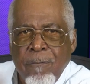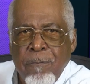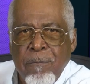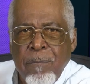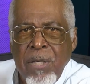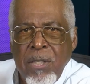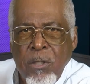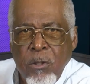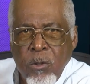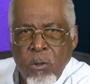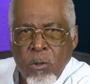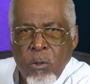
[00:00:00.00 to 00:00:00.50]

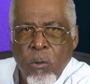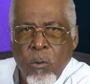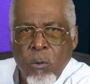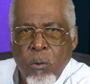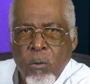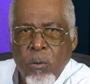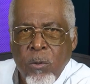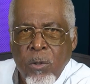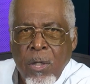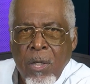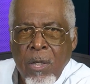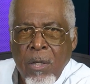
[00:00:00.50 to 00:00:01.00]
been
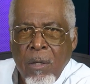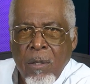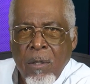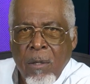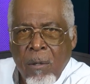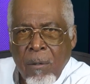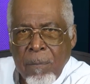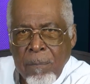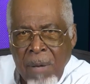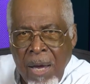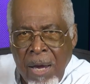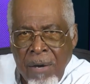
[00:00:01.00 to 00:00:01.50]
told
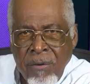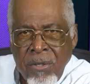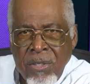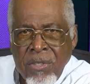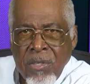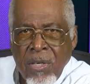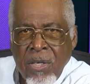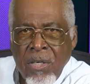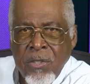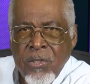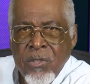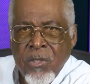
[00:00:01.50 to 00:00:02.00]
on my
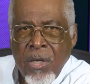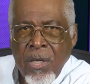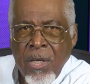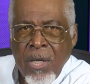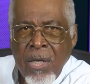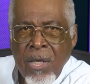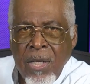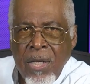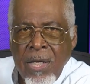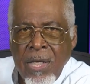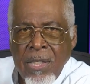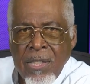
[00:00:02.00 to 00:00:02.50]
research
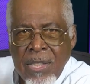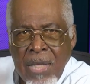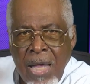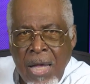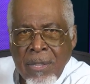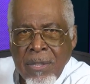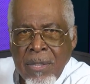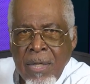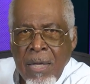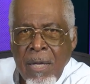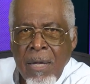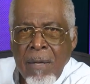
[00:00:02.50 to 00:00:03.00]
is
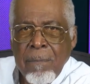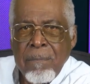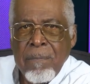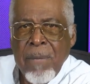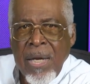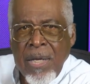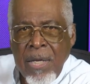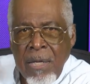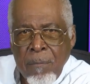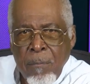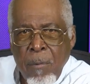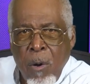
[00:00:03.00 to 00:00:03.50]
that
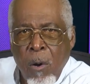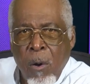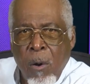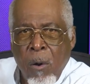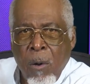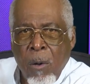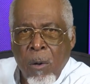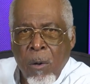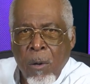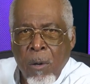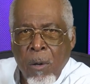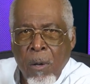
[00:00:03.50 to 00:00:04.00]
many
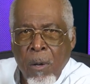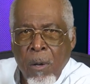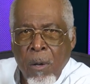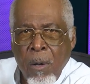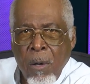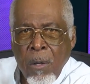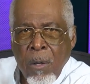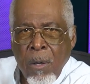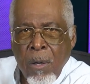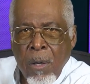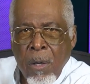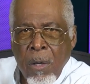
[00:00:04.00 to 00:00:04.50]
more
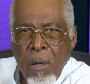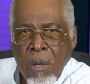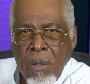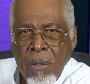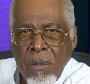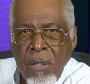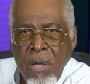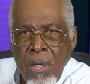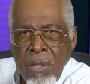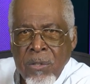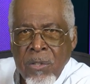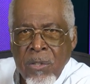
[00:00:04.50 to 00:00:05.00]

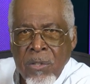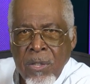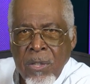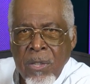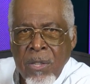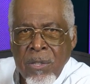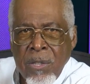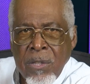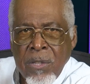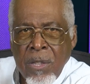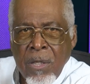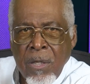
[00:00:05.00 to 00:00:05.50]

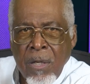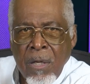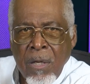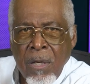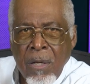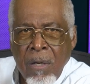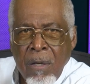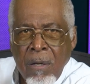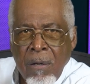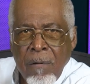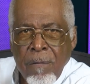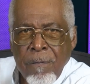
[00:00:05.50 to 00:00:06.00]
nurses
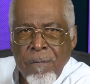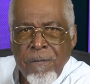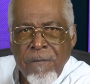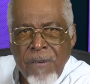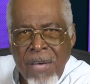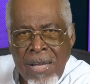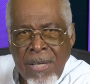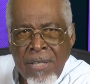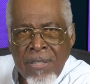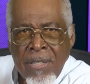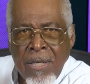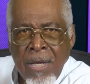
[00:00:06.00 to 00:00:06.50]

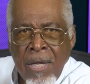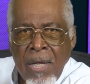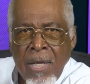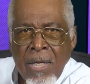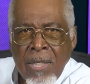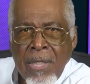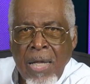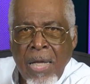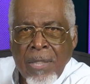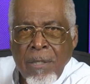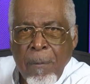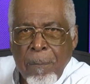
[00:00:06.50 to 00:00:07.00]
felt
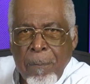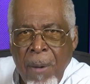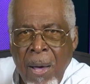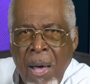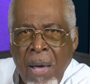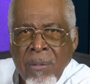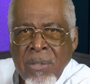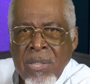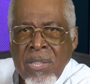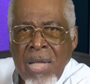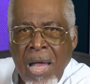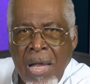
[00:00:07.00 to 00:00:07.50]
that the
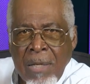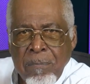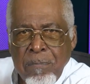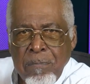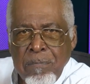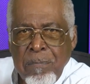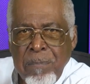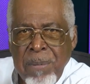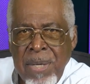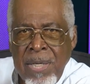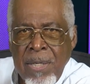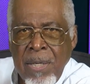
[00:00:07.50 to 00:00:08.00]
powers
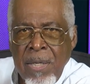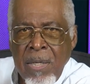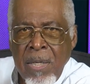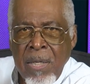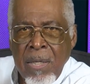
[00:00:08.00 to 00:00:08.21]
that be